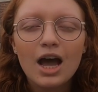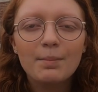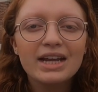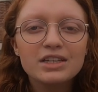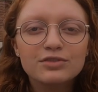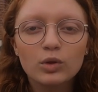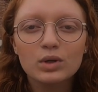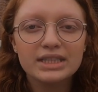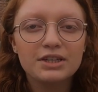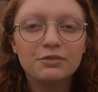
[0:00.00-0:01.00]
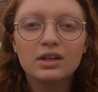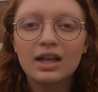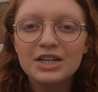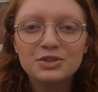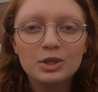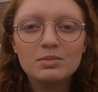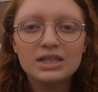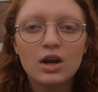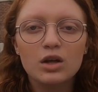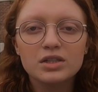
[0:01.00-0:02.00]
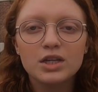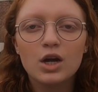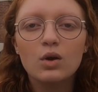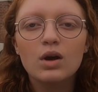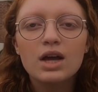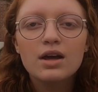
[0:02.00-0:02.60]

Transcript: Um, it has floors in it for classrooms and also